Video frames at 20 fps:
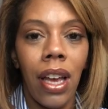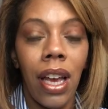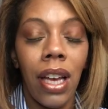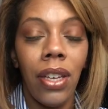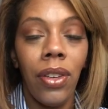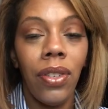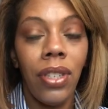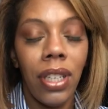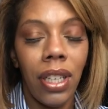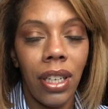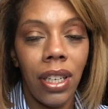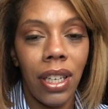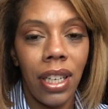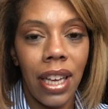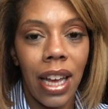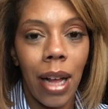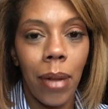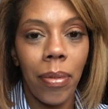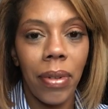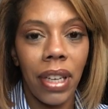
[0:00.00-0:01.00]

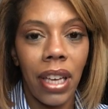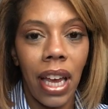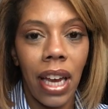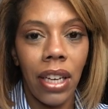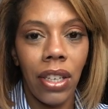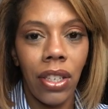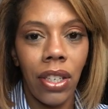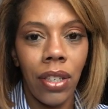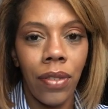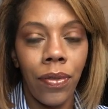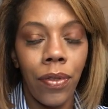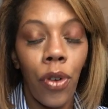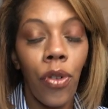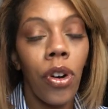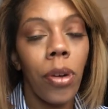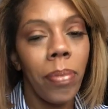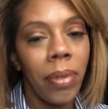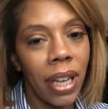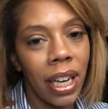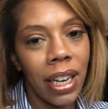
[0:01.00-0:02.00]
utility application
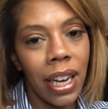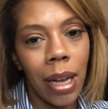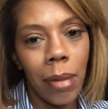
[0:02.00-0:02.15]
or a plan